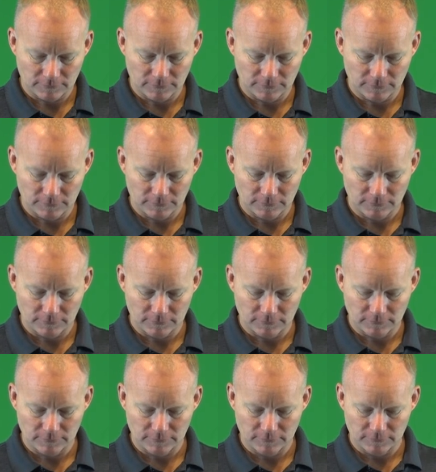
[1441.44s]

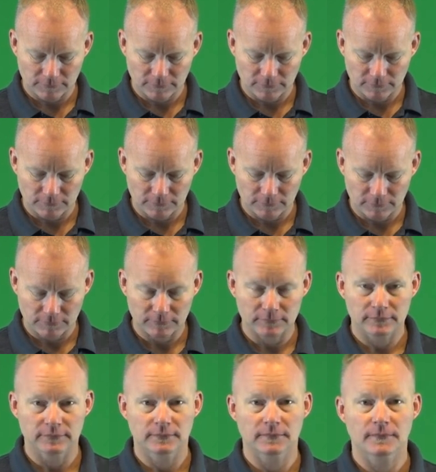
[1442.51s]

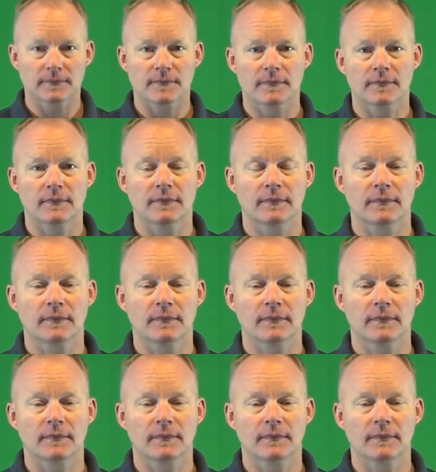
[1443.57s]
No one is speaking in this clip.